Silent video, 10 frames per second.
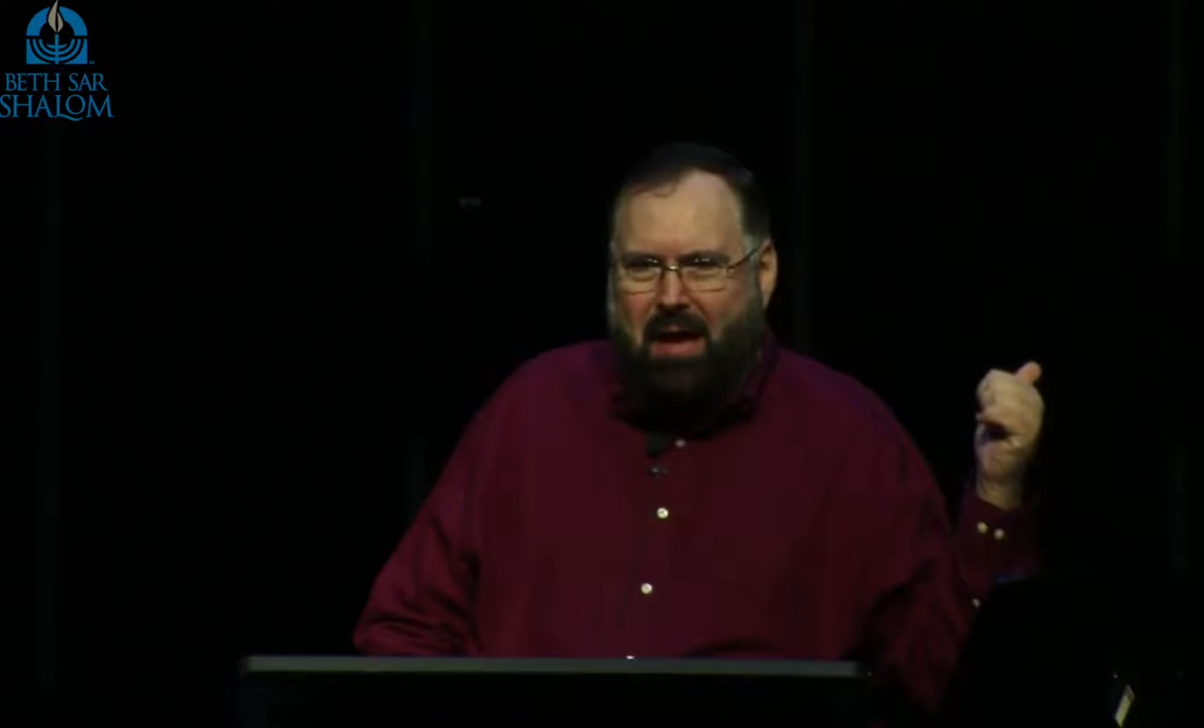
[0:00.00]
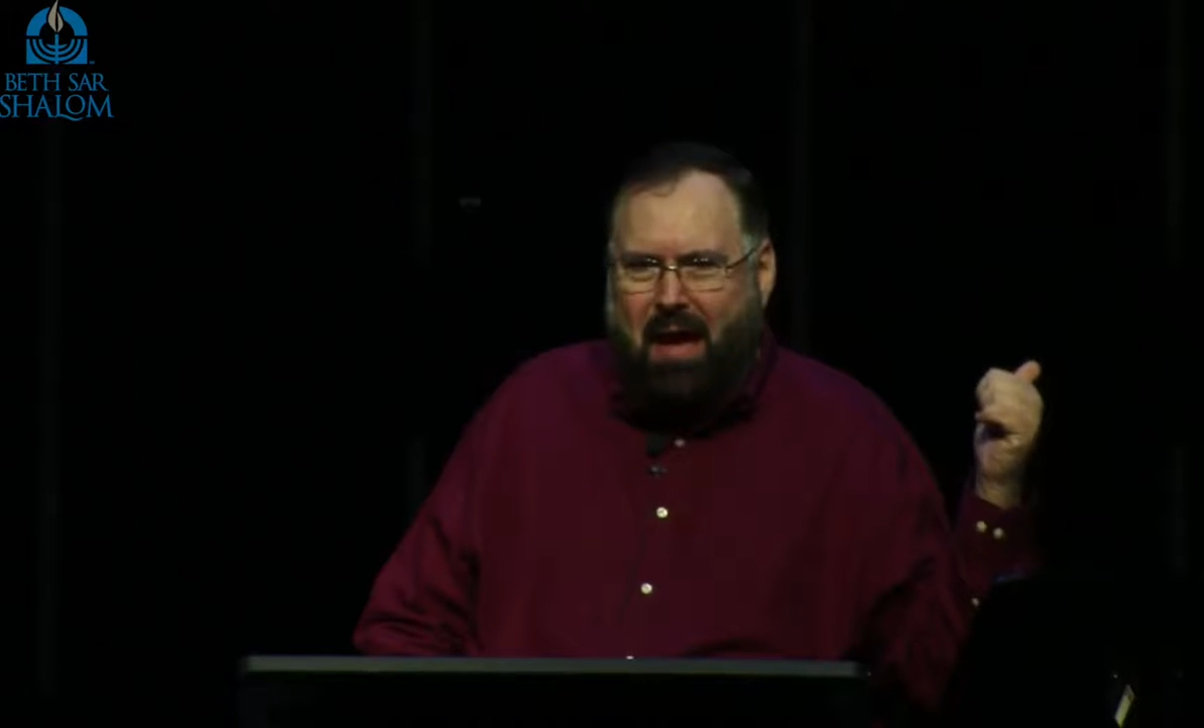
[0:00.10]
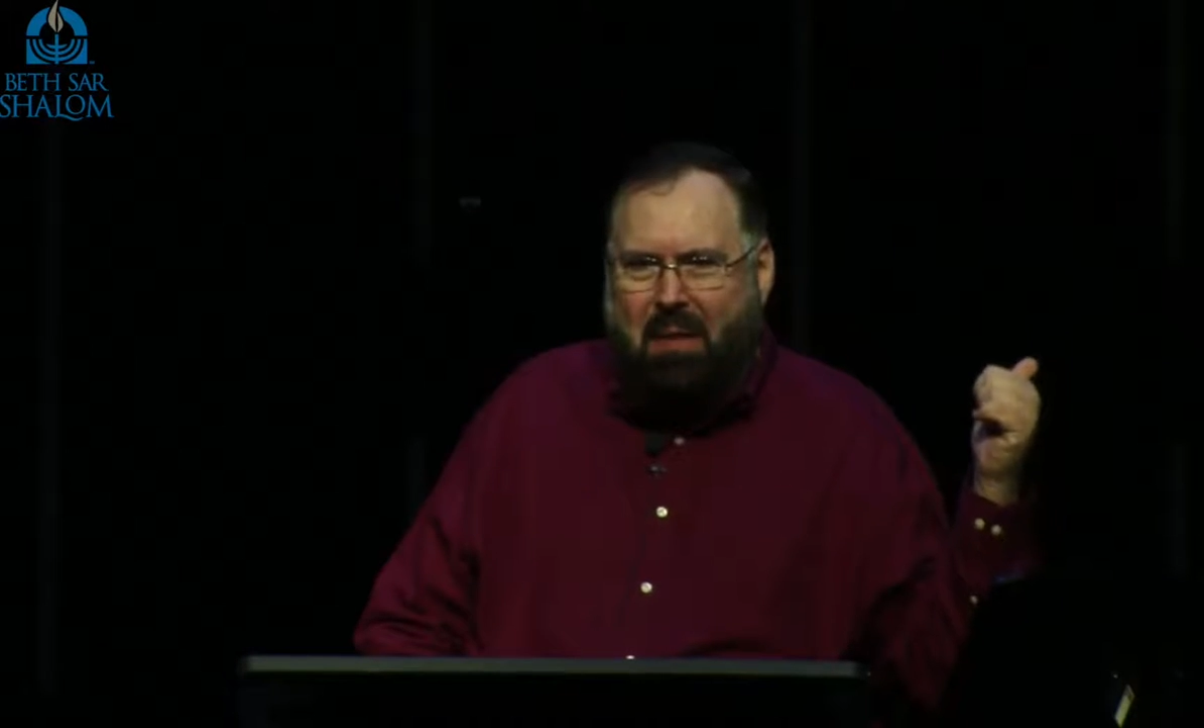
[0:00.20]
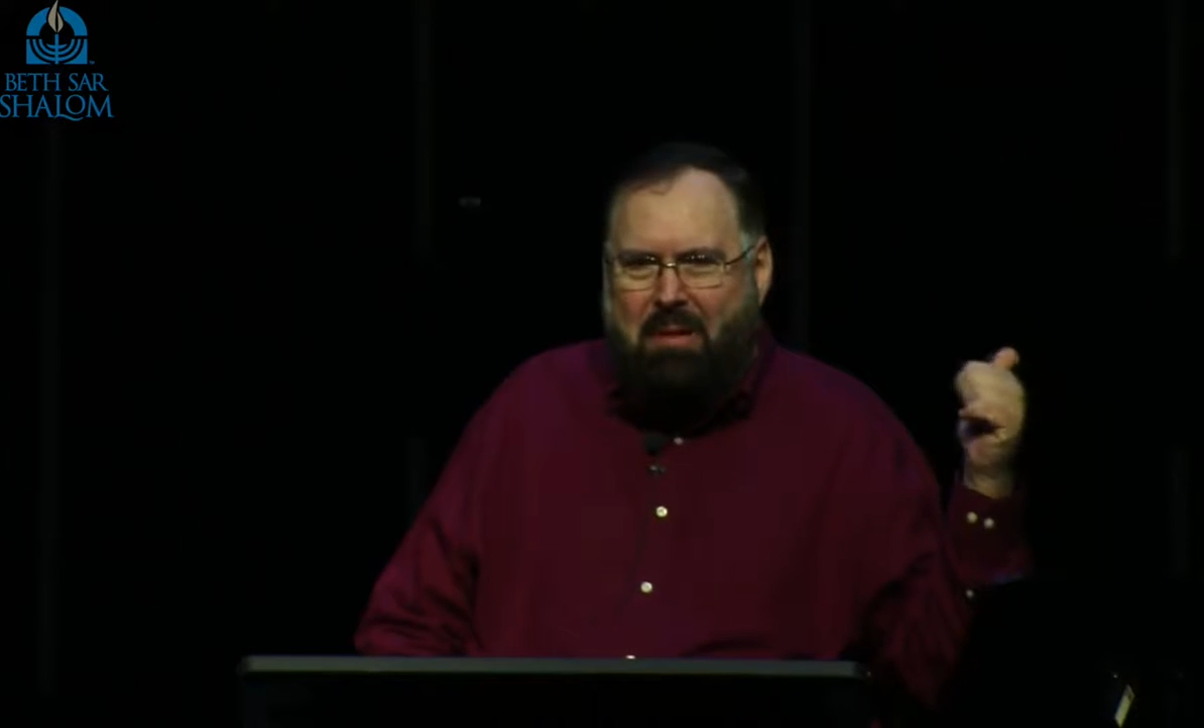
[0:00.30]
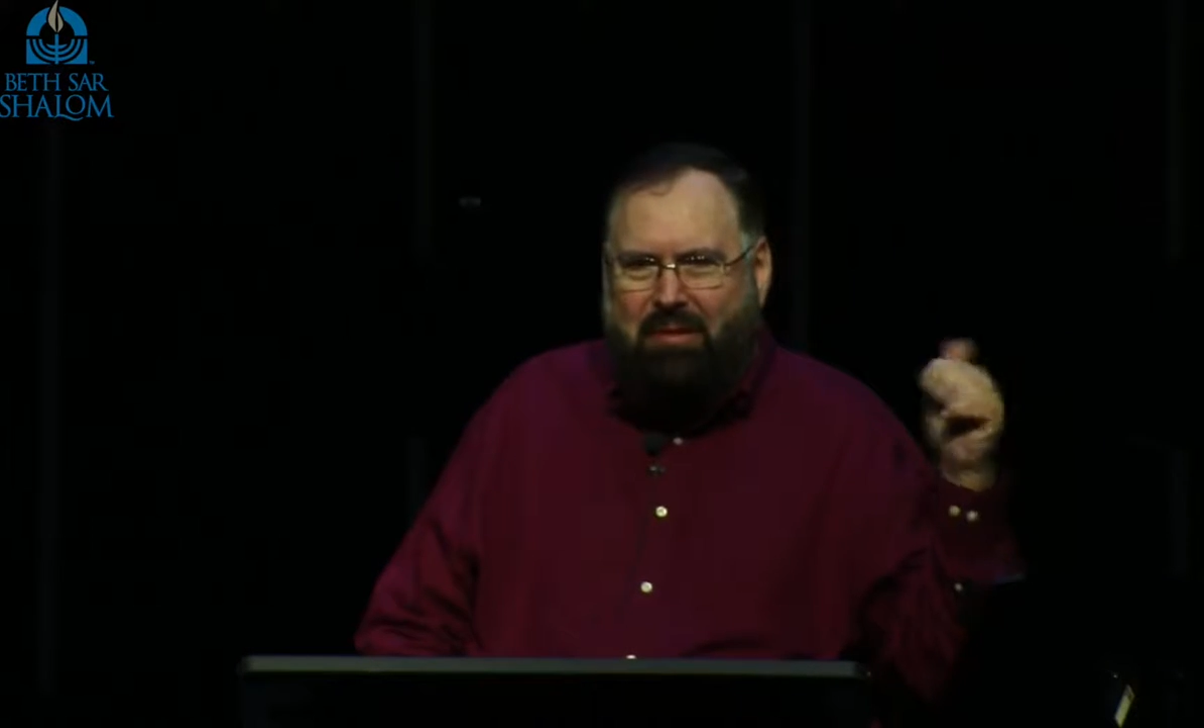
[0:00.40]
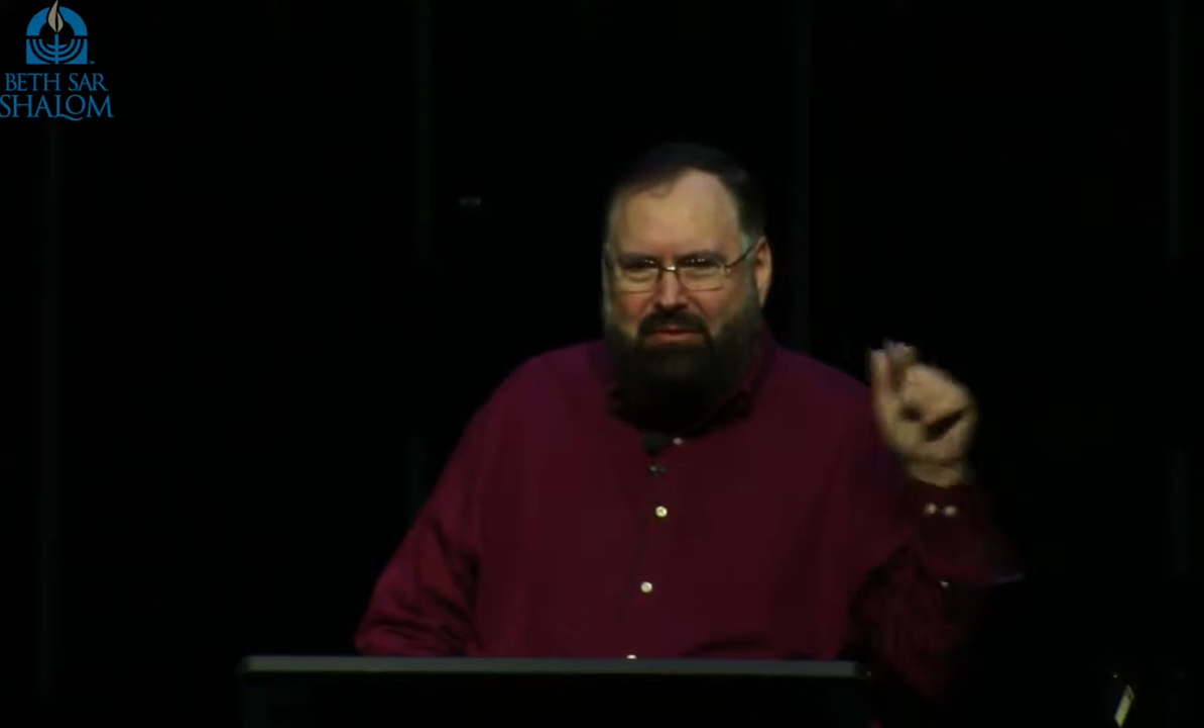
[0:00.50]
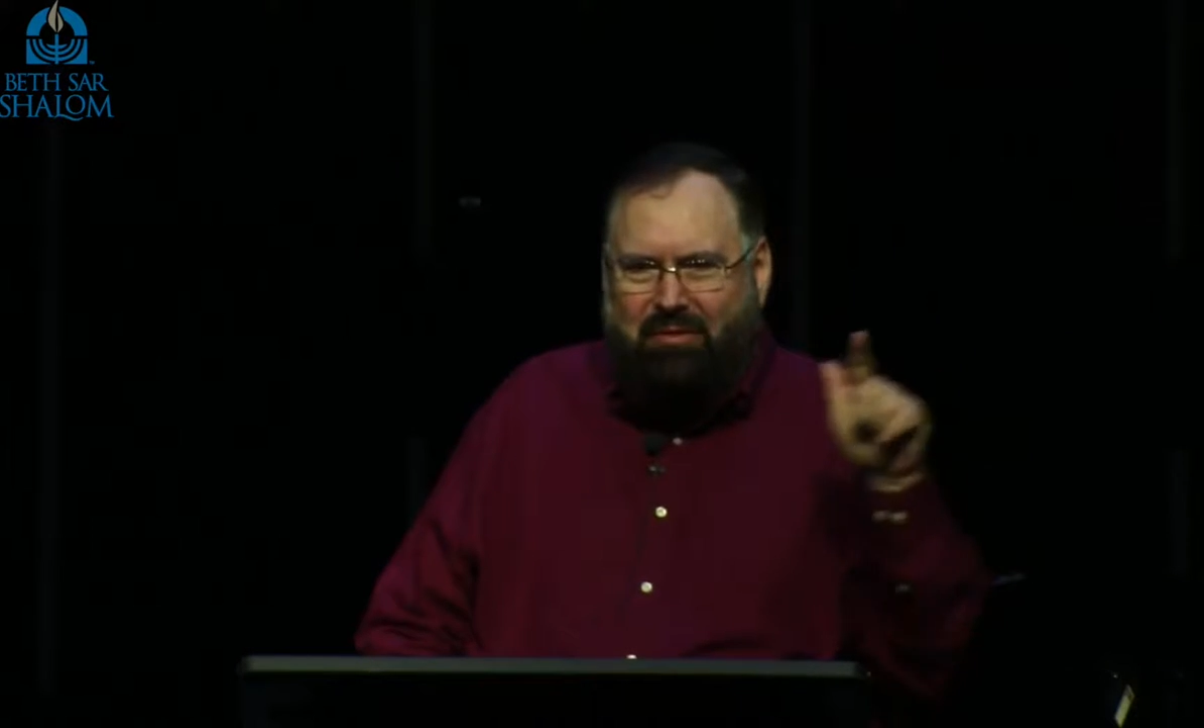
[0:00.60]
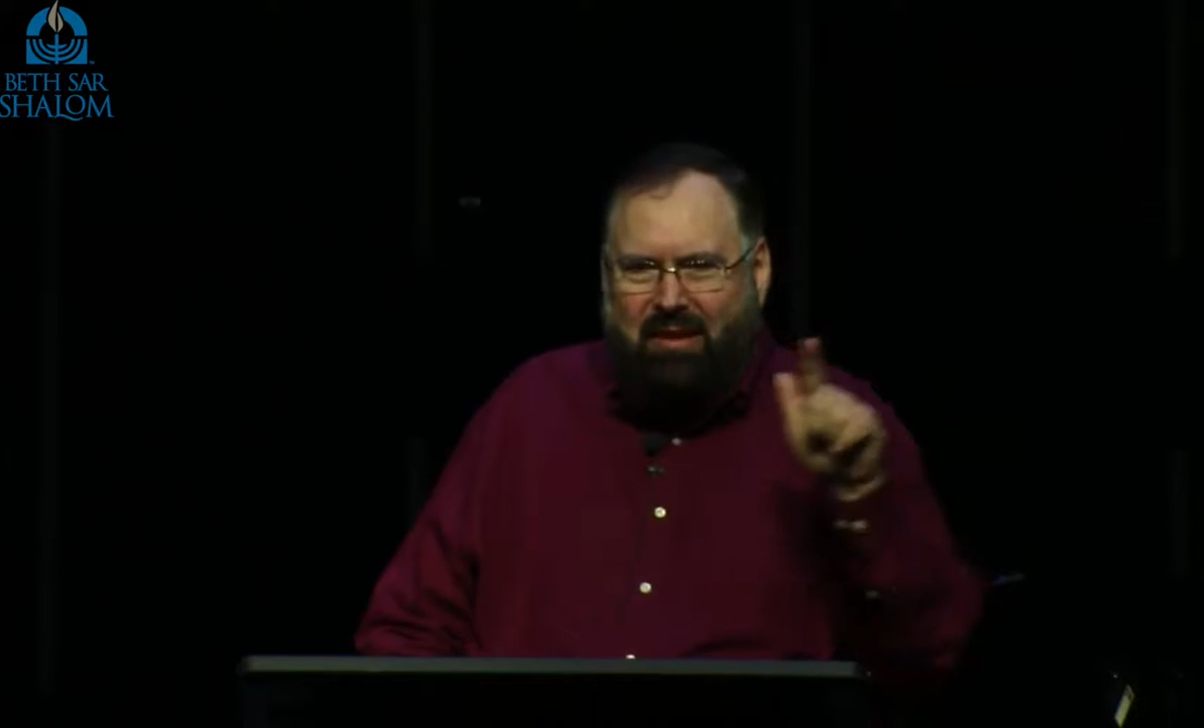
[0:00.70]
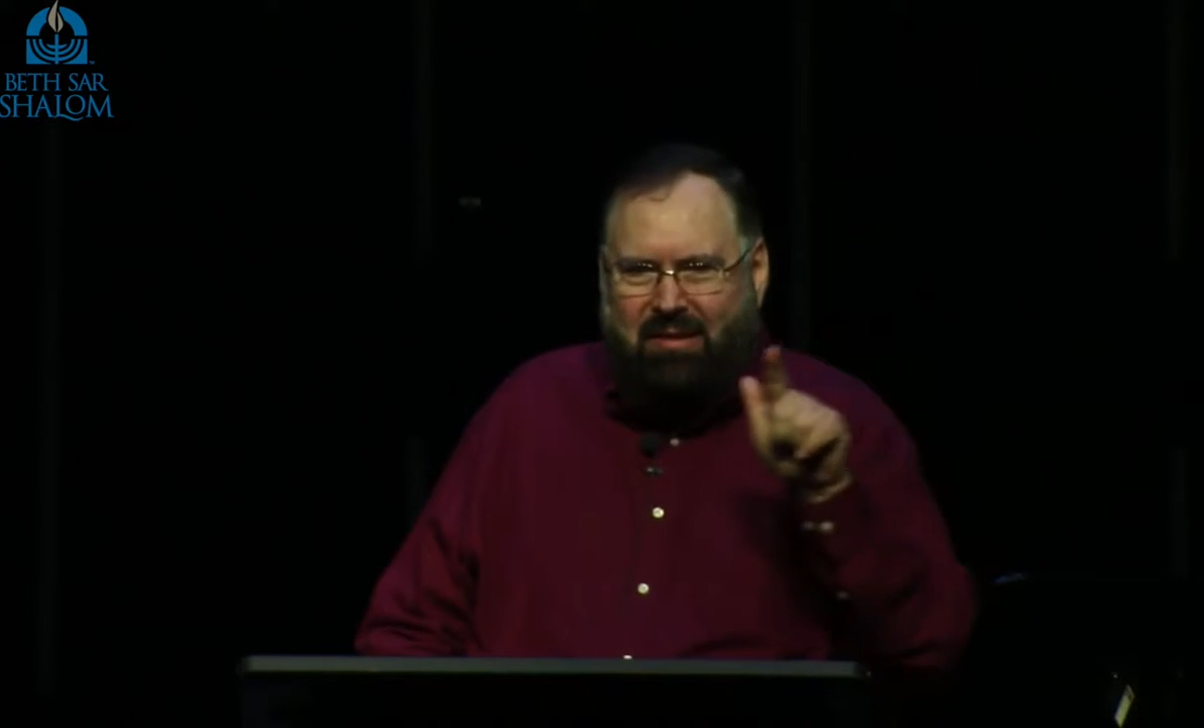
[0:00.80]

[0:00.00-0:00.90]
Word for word: I'm interested